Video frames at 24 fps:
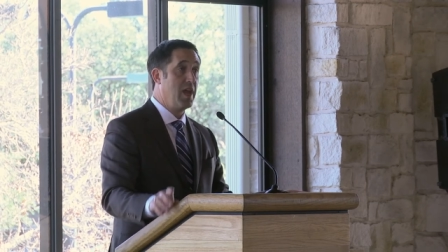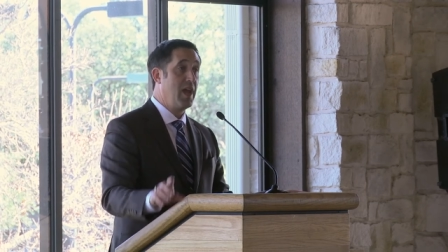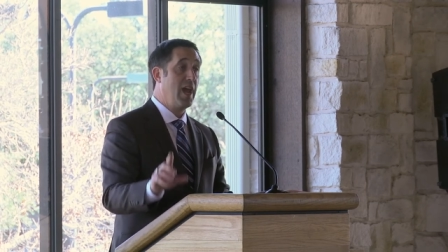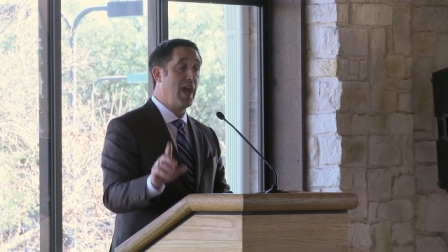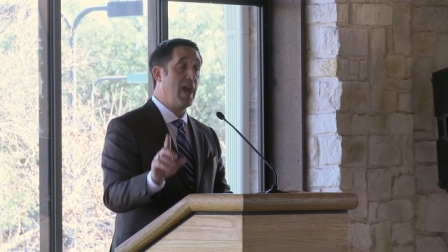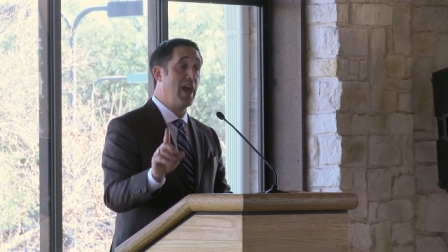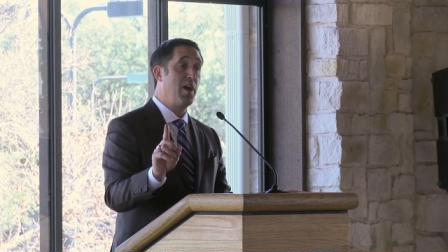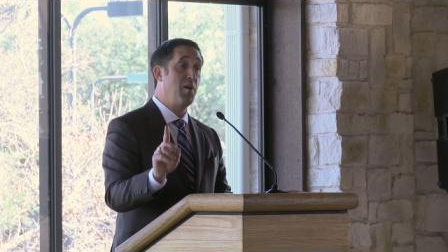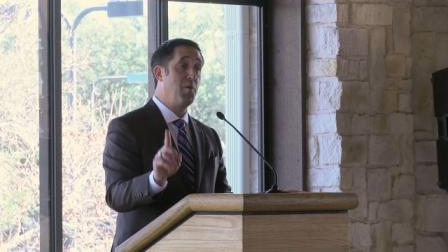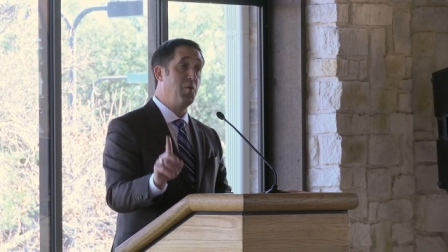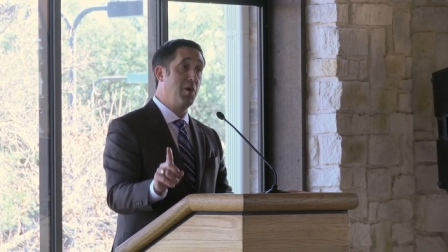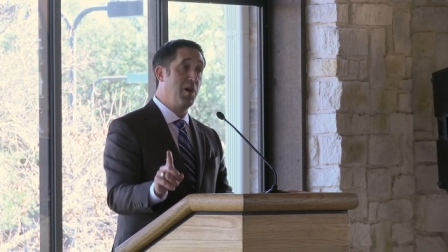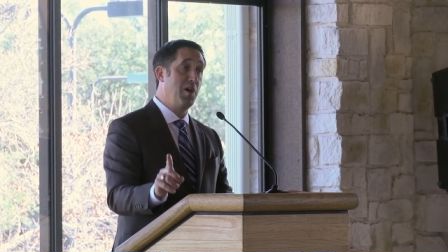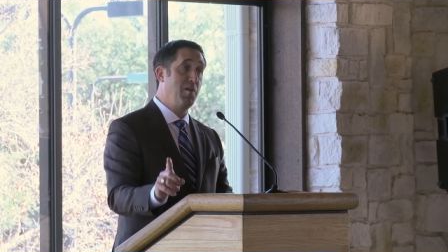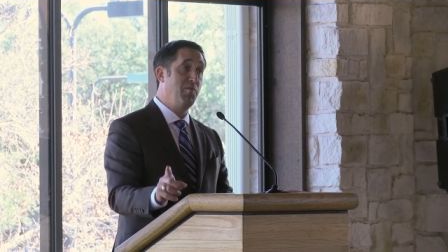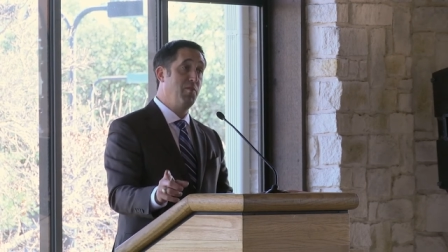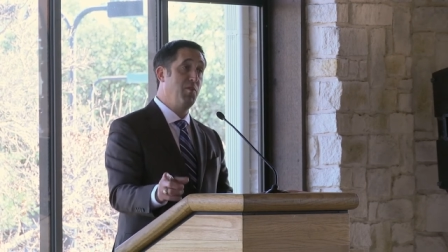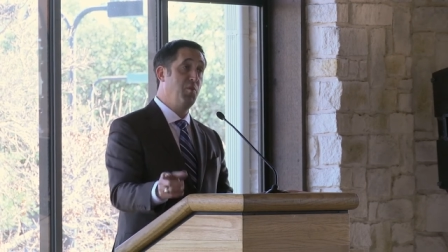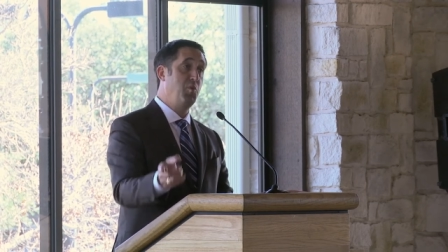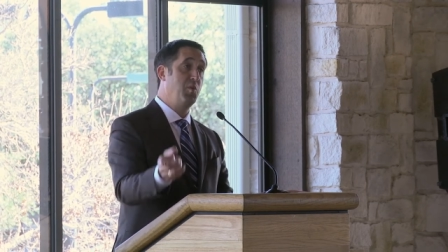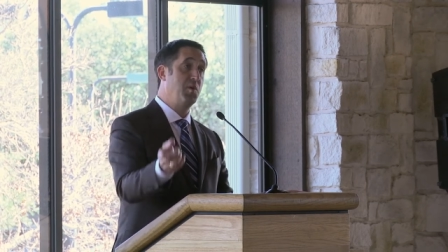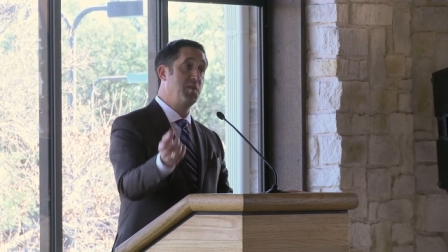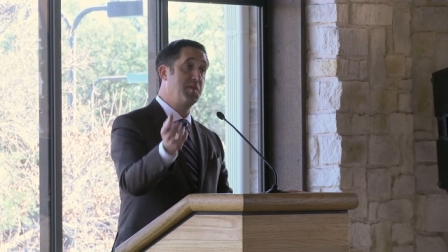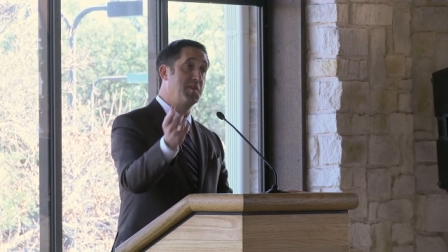
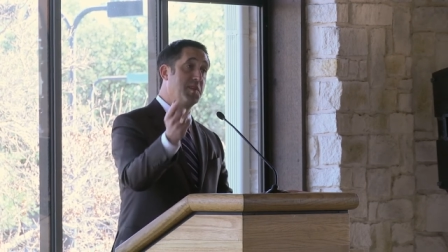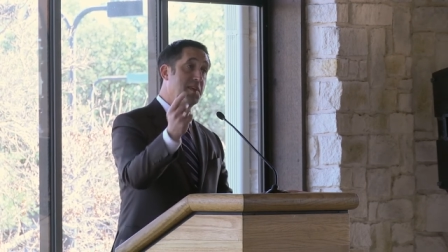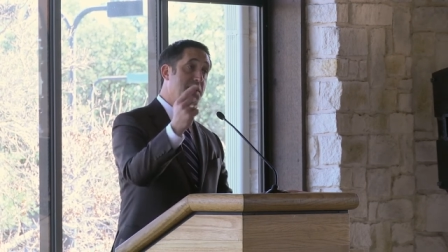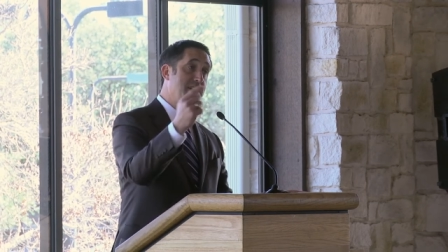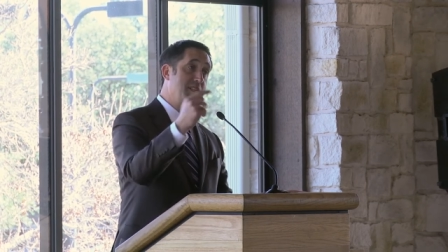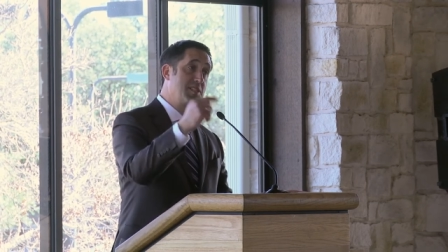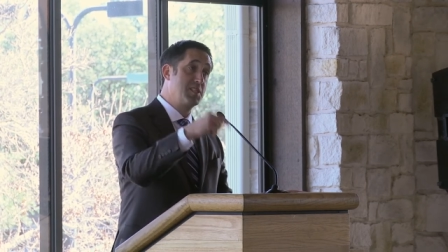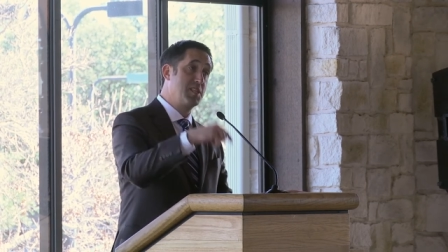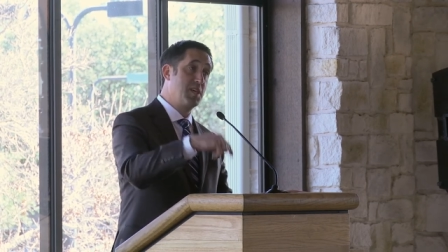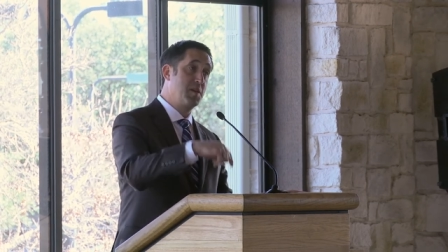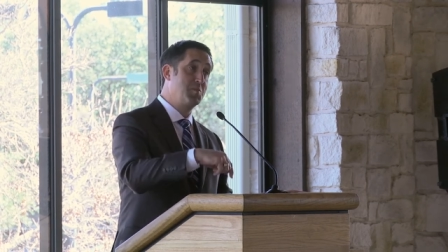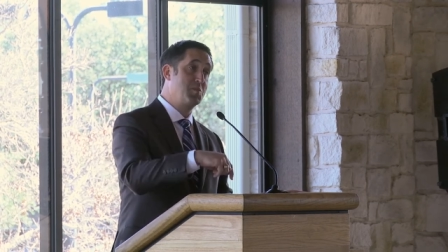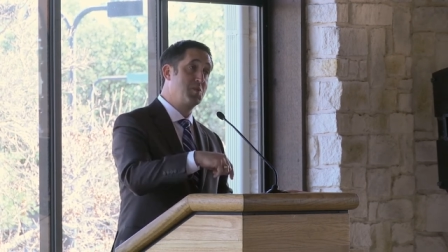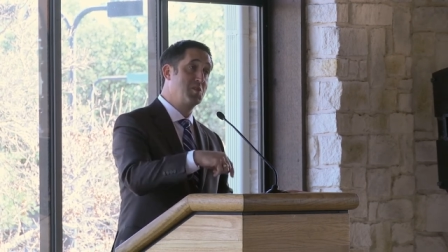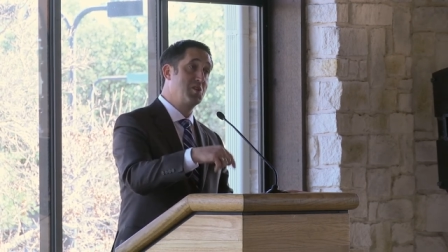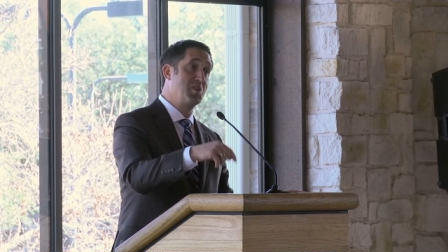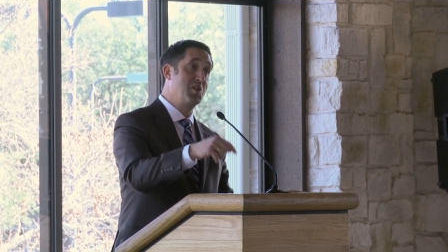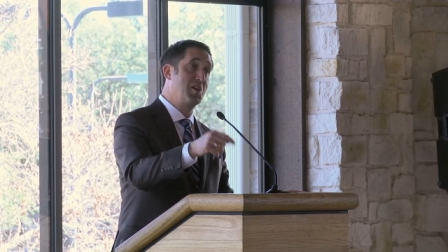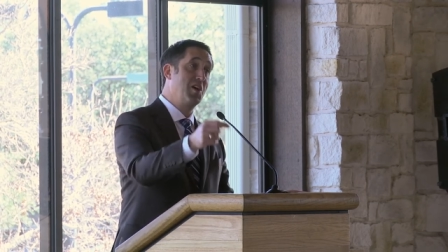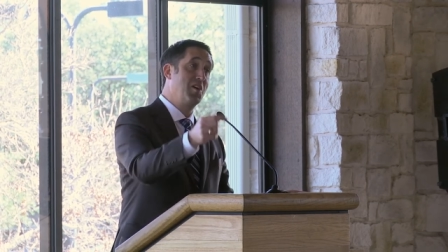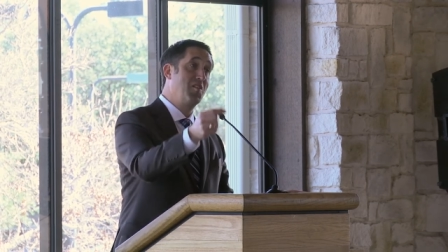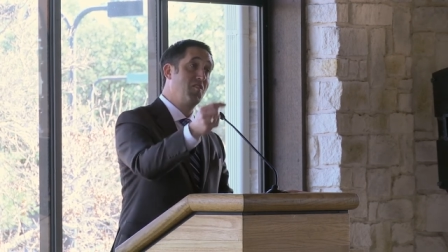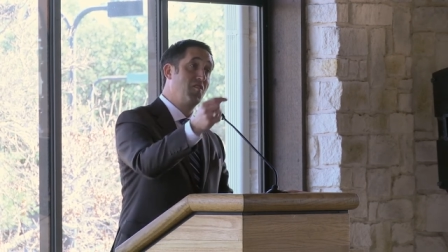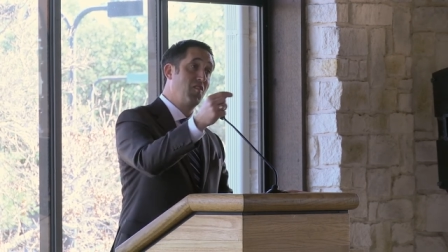However, with the exception
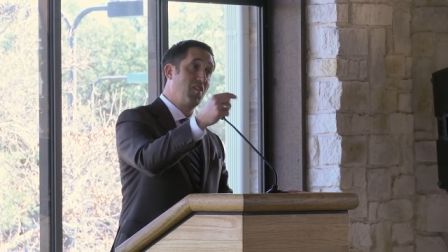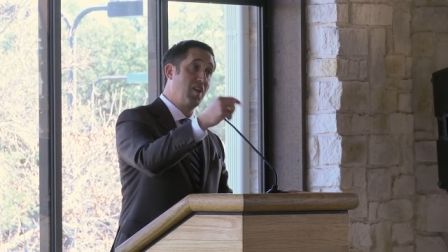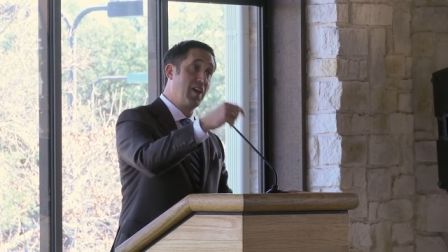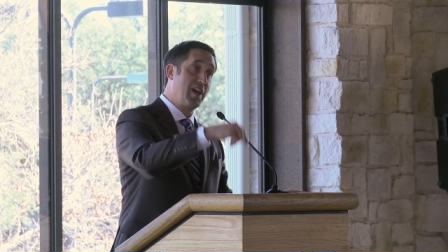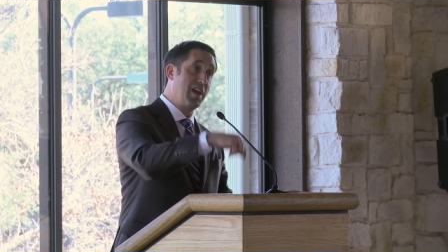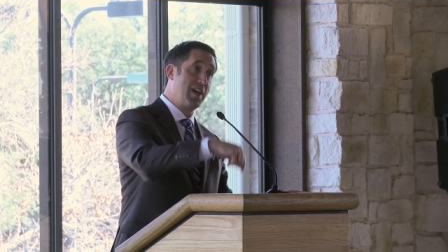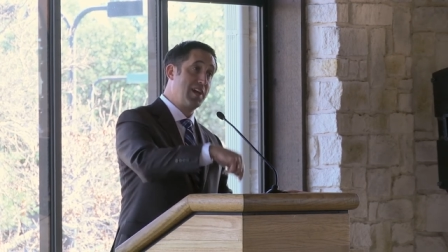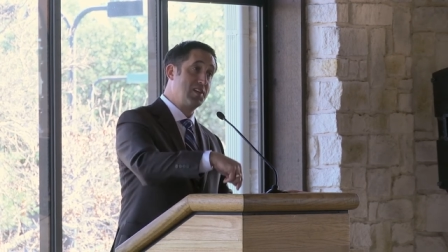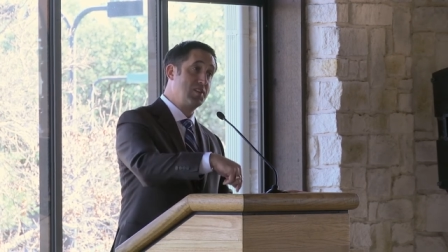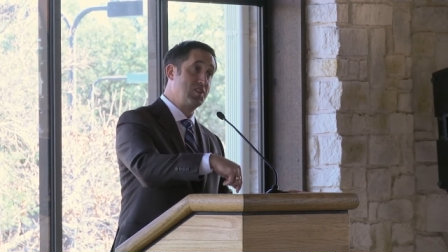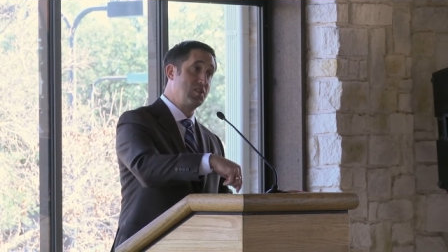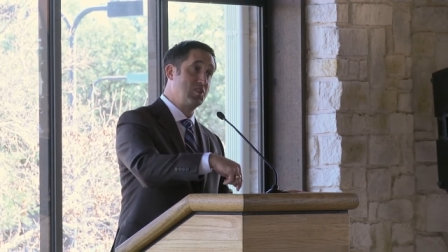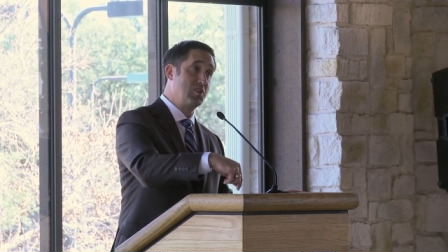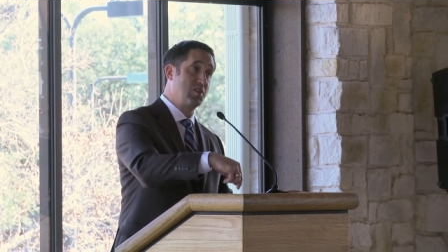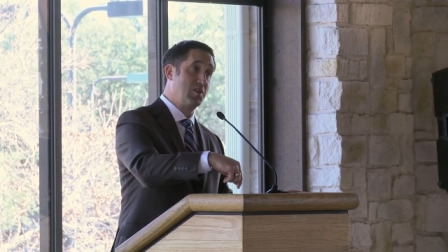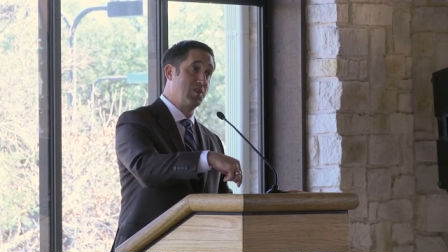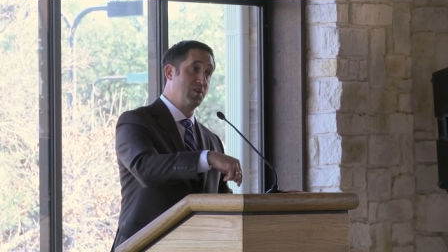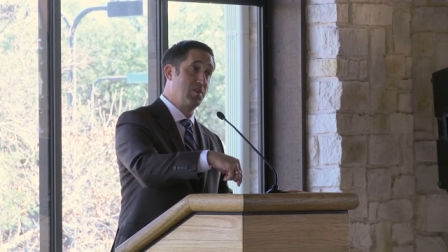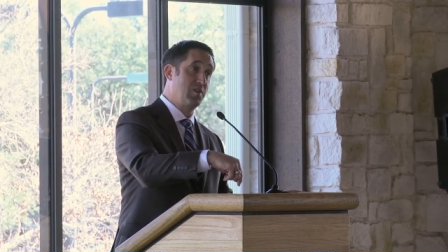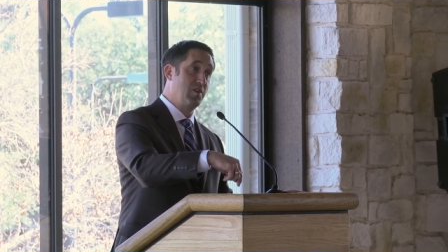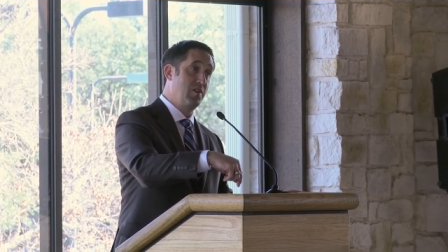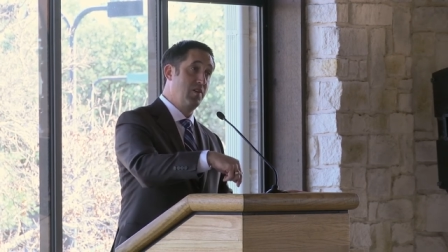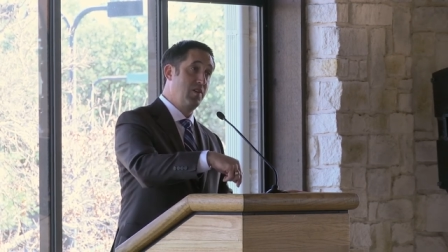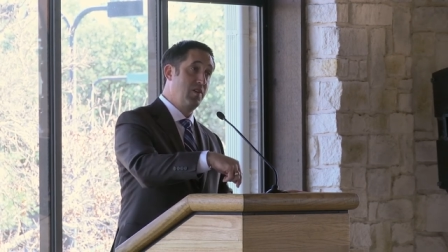of last
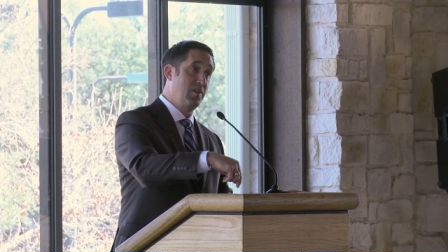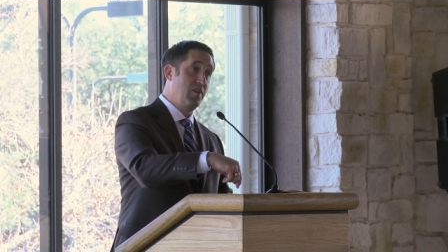year,